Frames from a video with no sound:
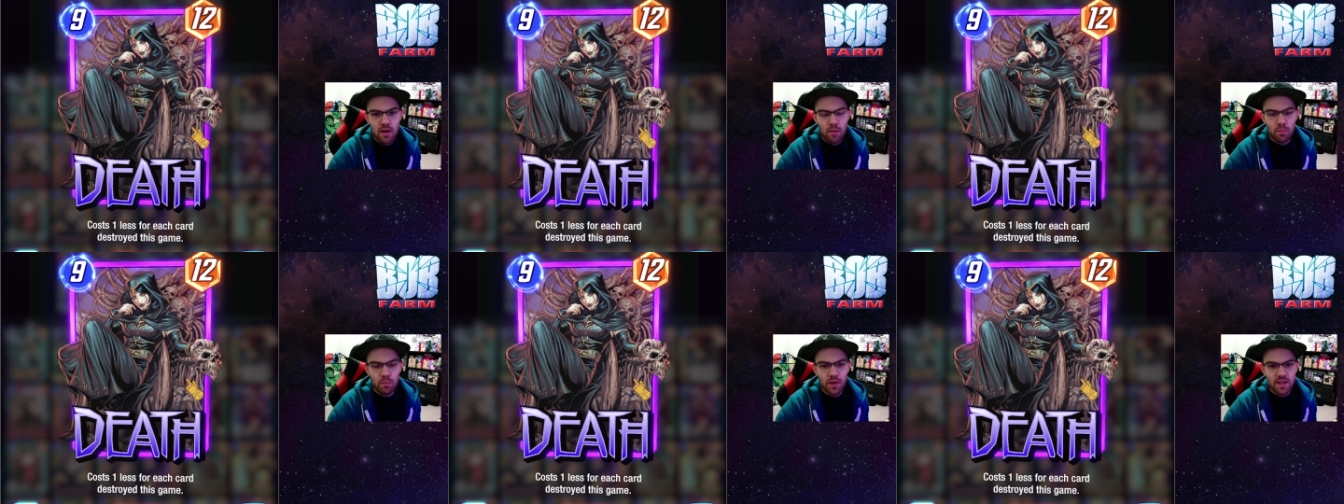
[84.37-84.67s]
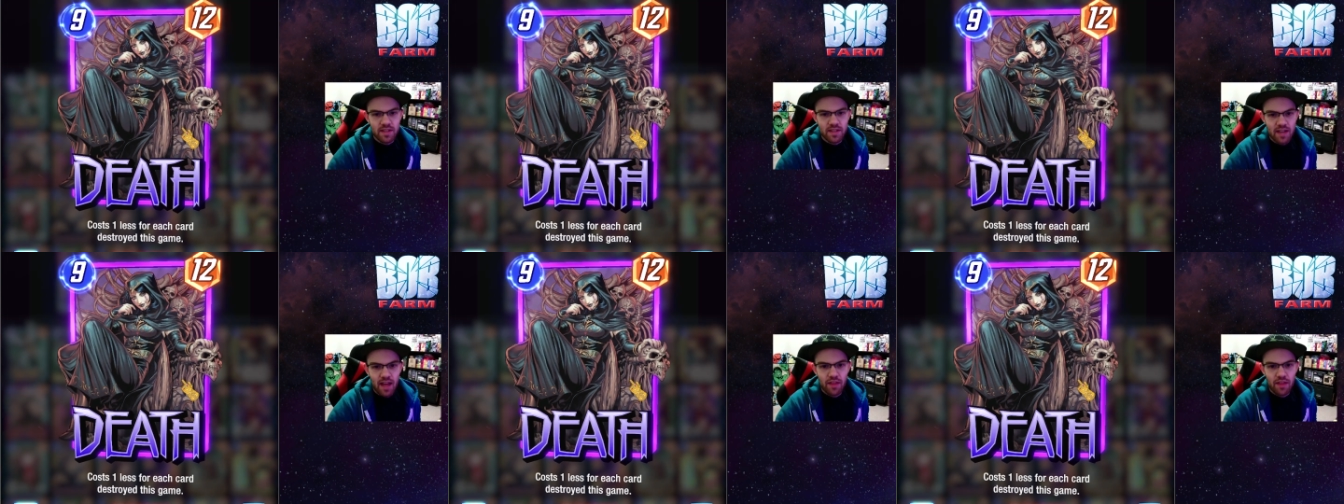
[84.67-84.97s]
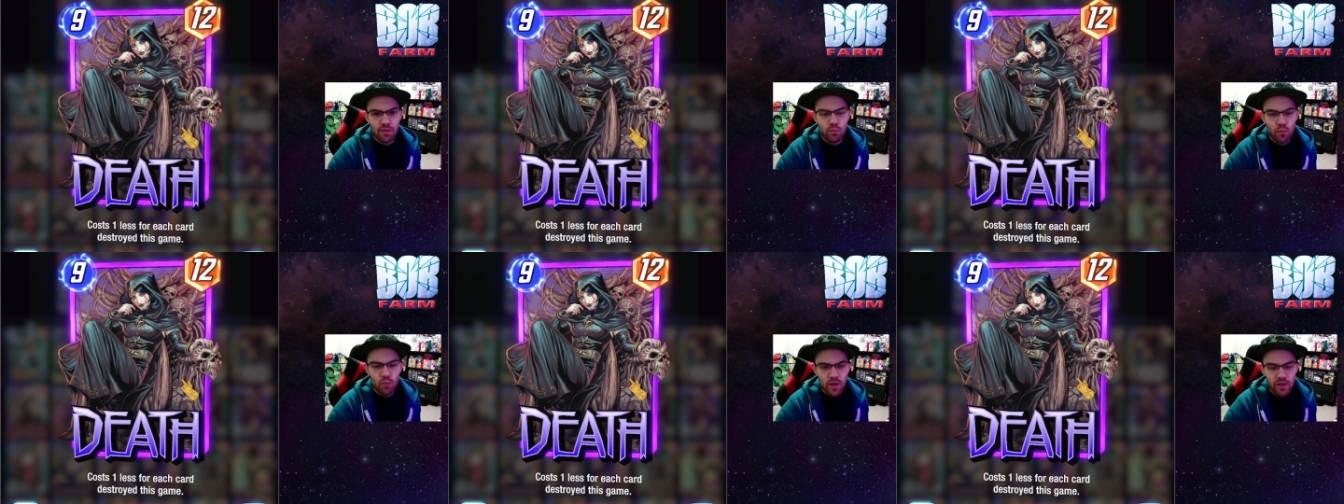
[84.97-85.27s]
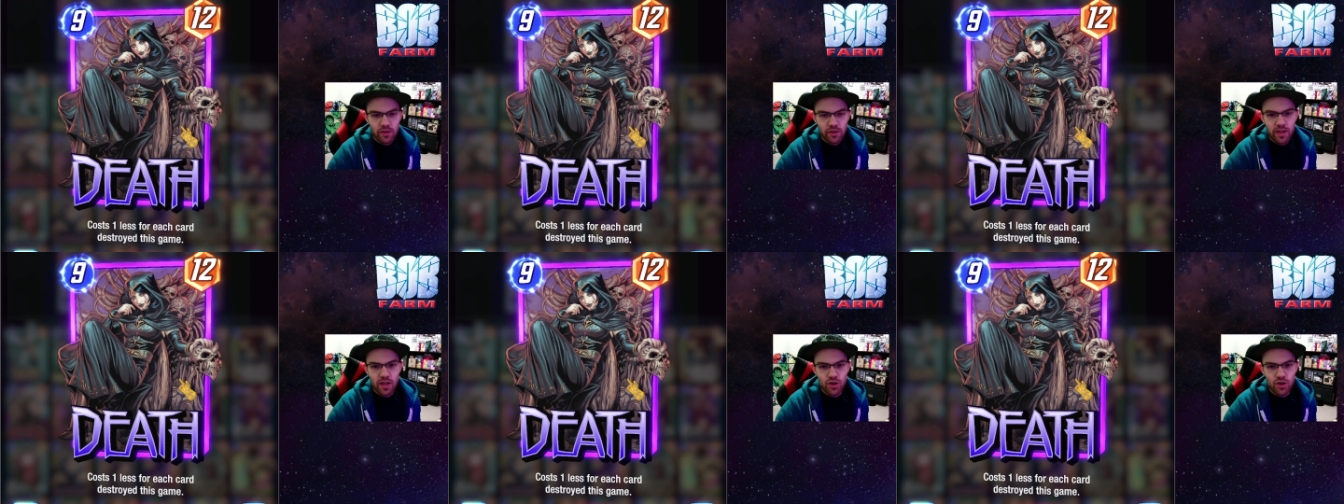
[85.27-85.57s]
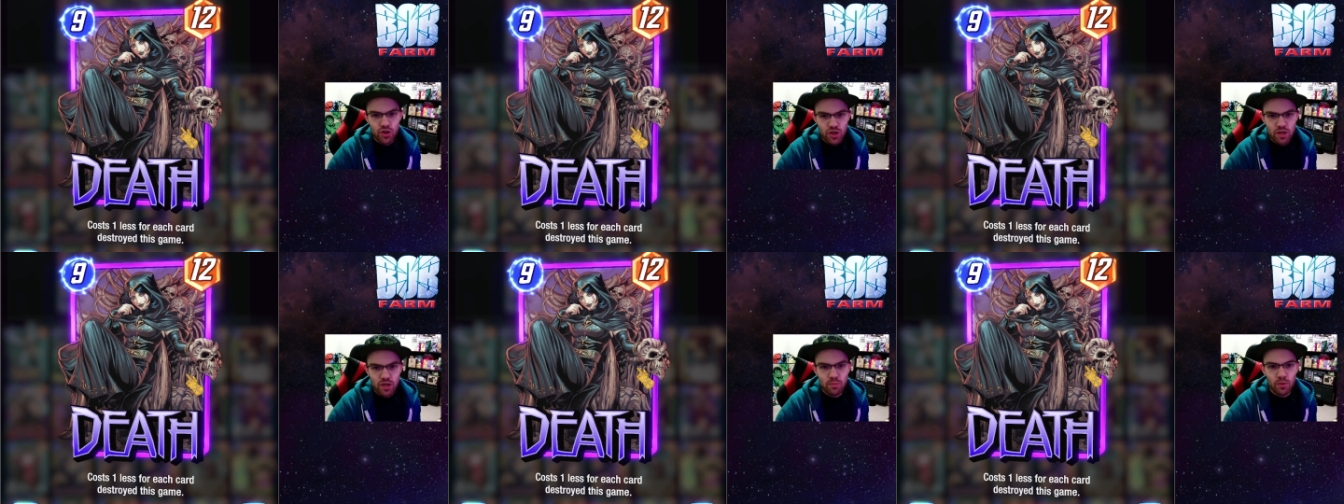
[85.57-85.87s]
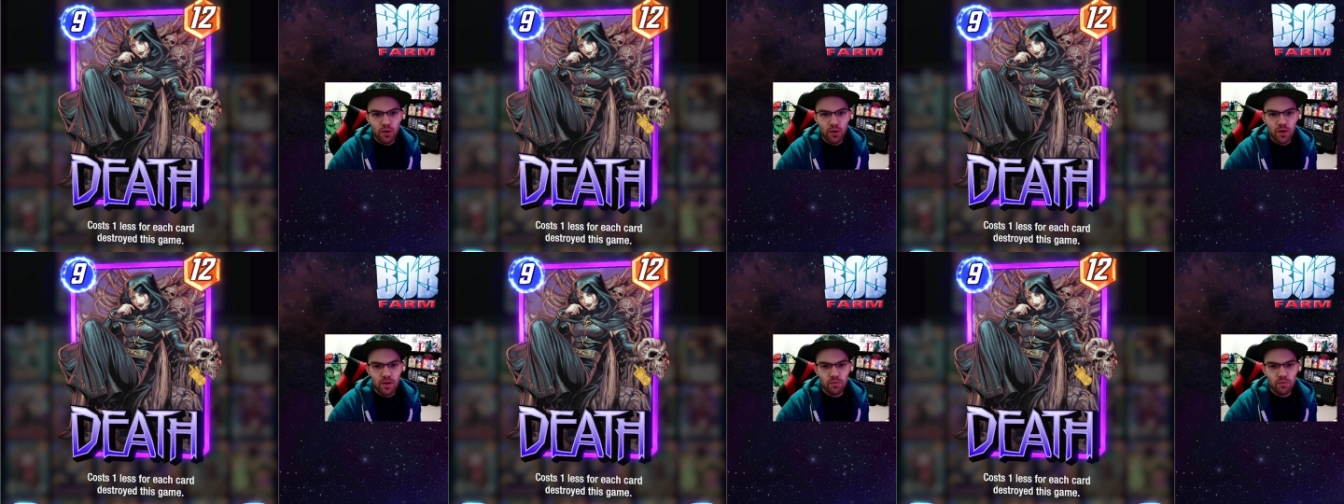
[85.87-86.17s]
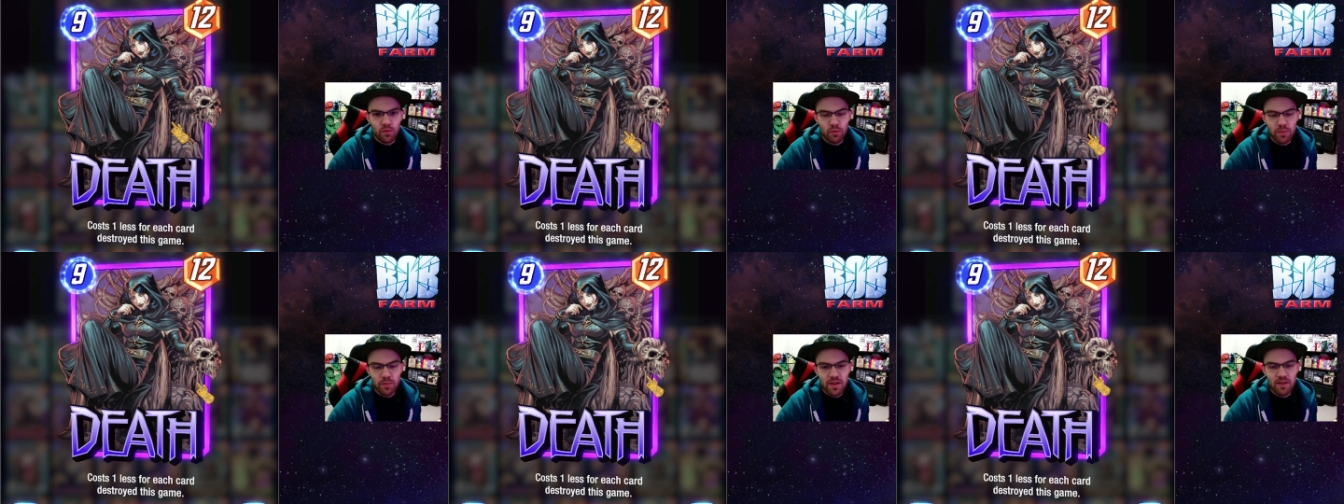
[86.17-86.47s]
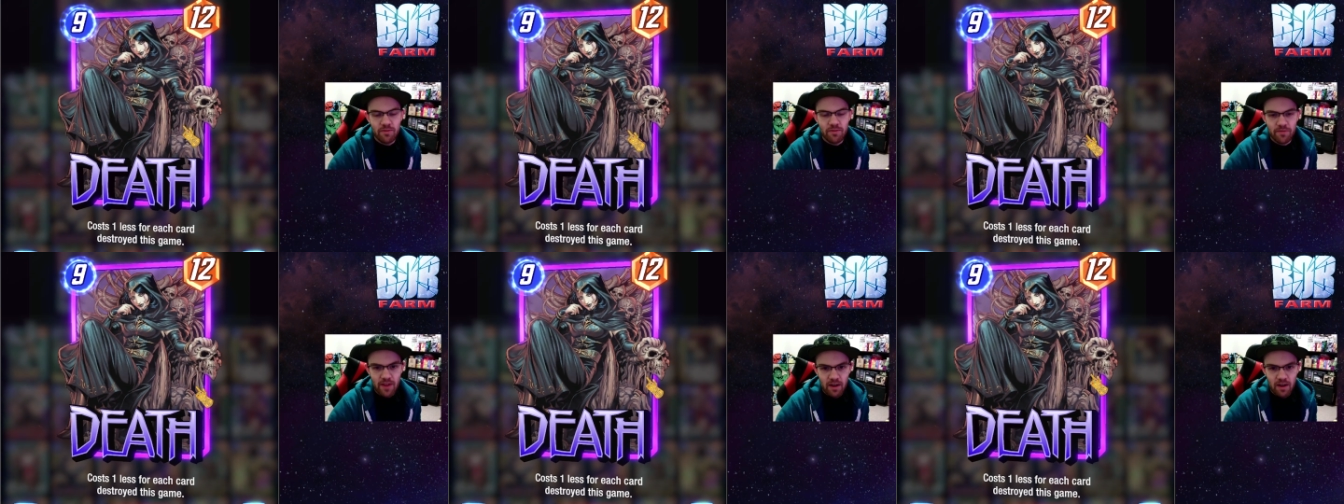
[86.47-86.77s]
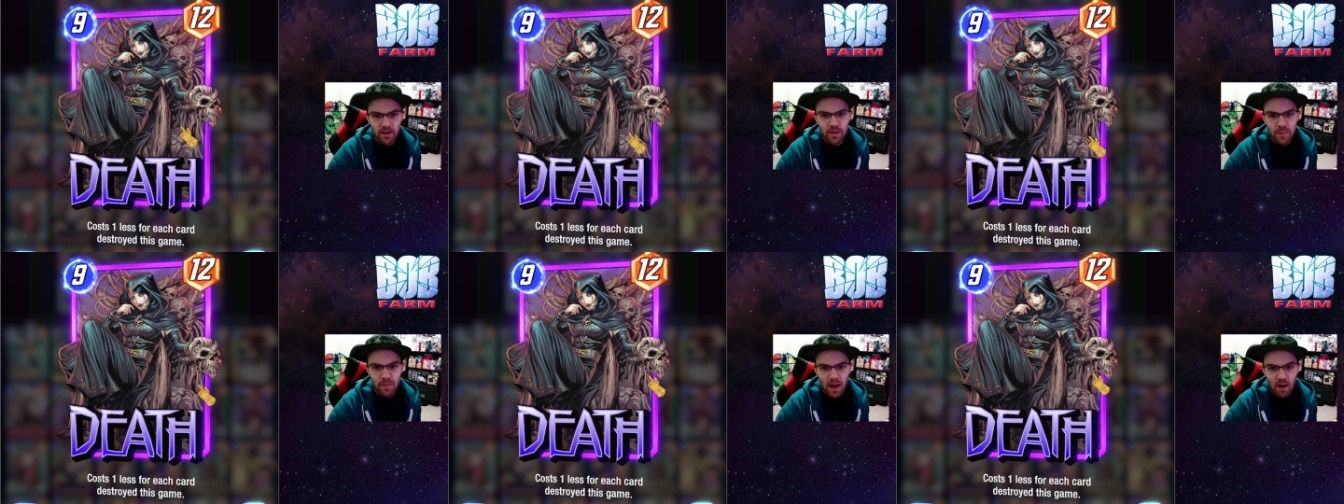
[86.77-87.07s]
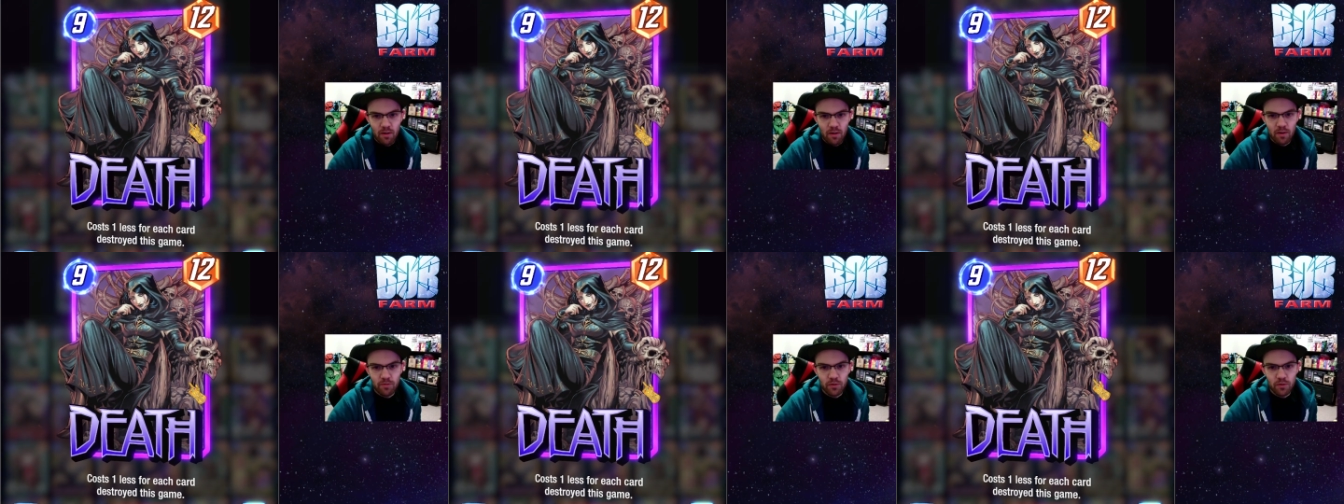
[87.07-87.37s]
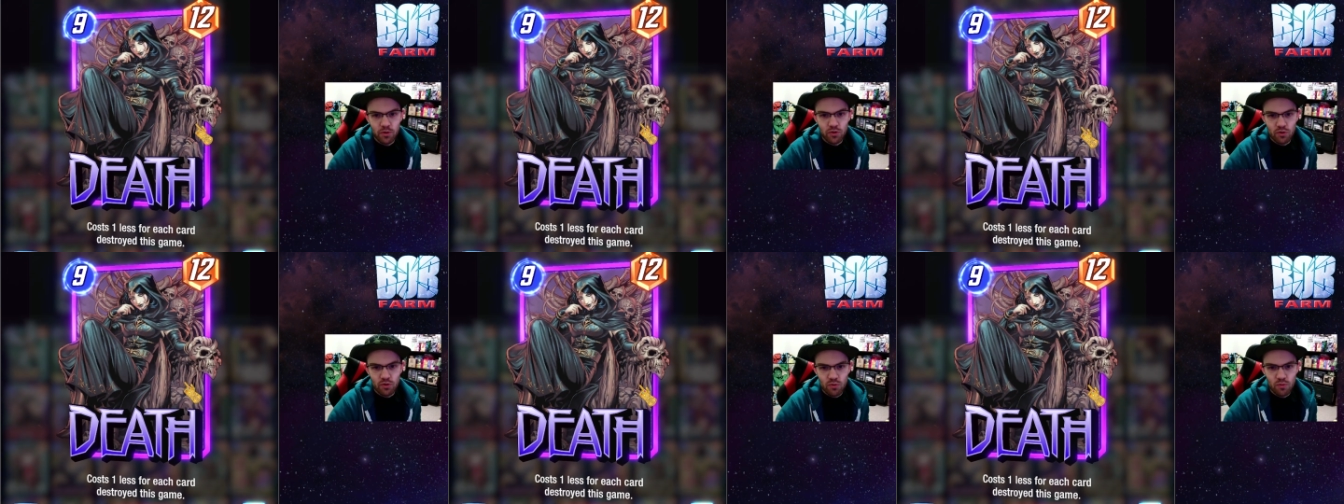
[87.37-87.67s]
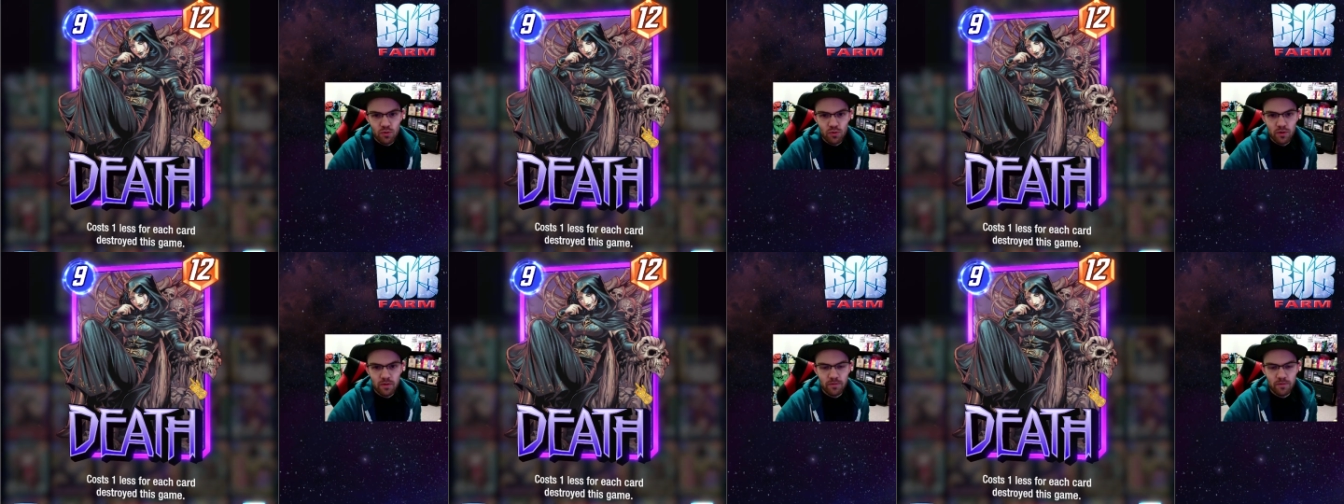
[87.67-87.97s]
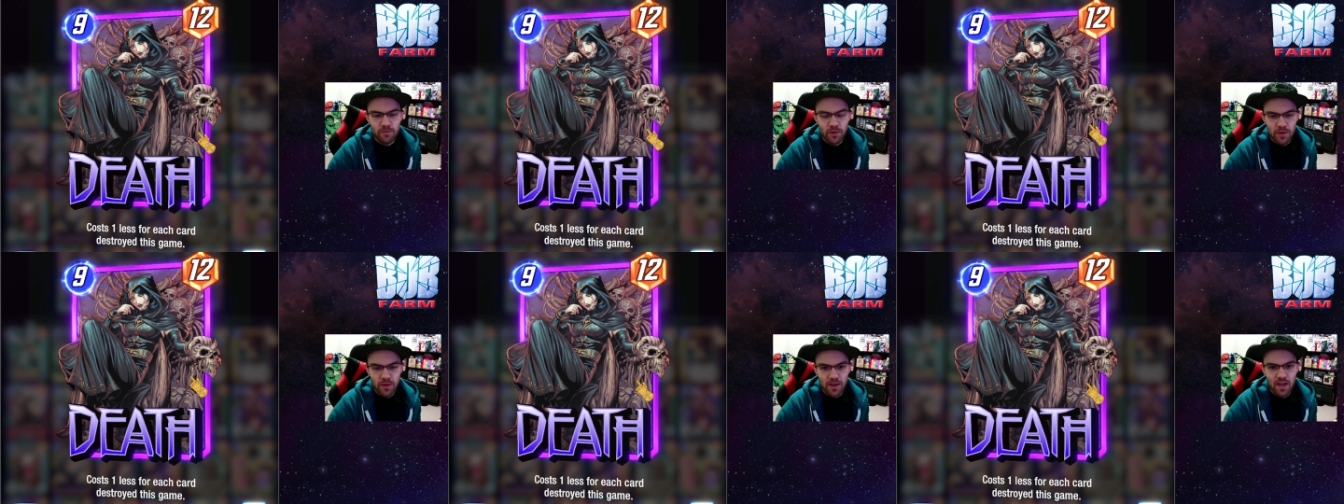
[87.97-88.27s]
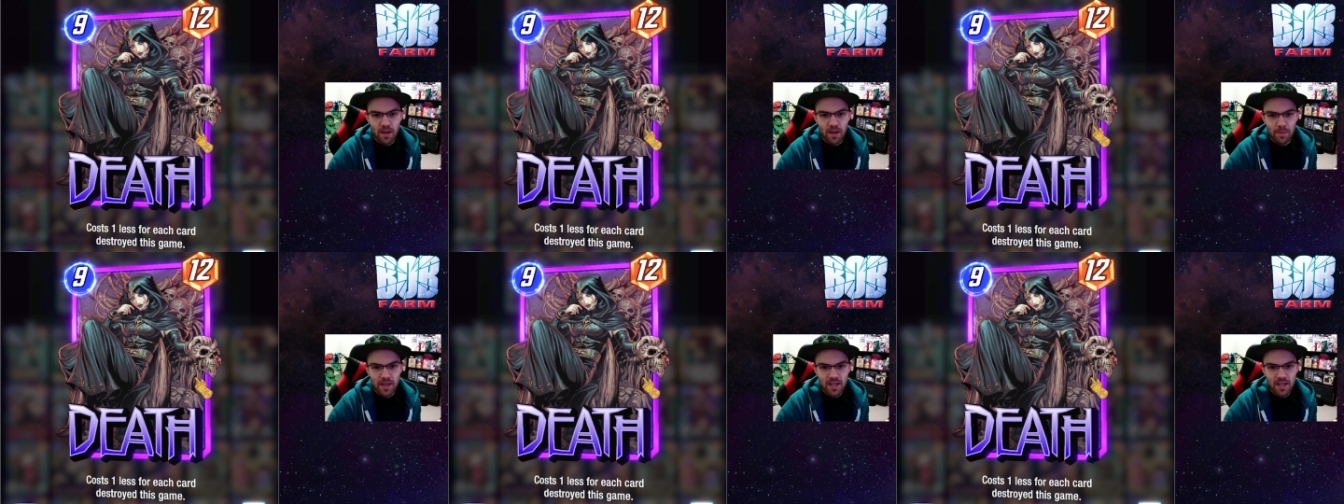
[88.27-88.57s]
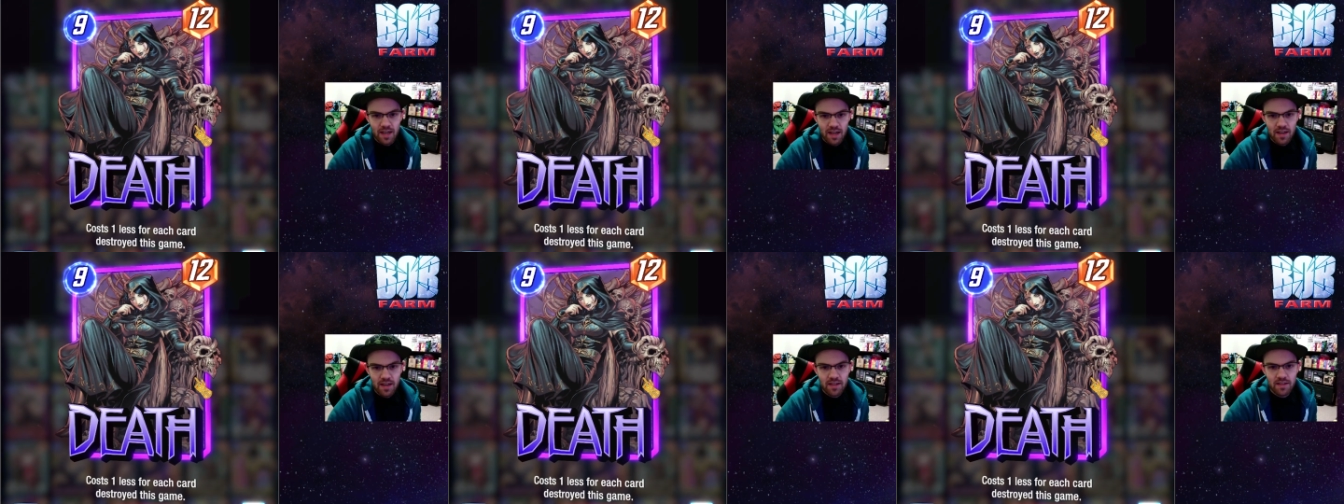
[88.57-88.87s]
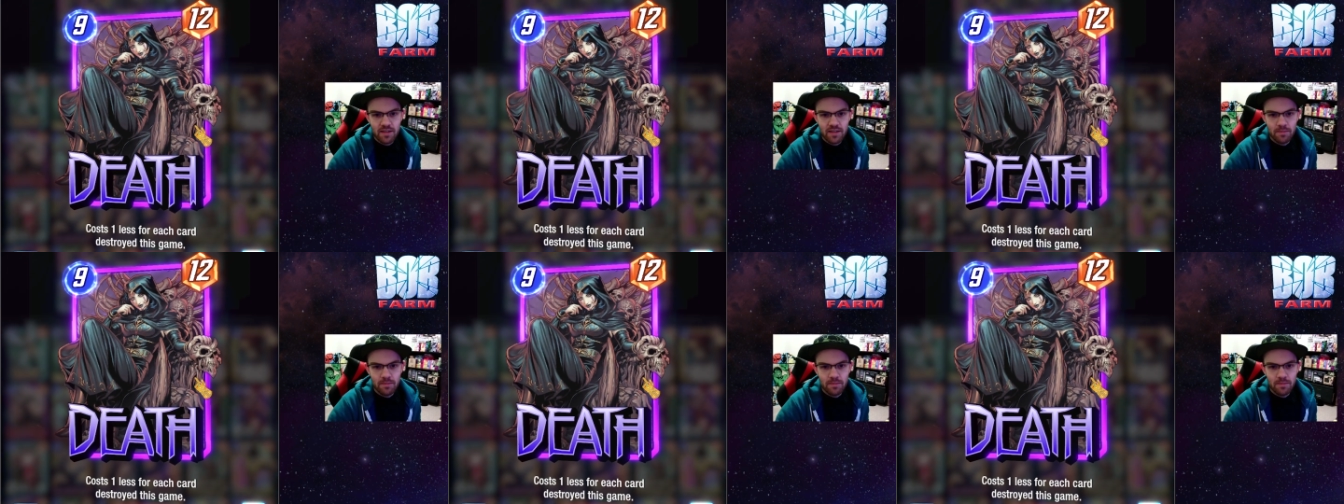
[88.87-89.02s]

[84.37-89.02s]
but Death will get cheaper and will be a very powerful tool for the coming days.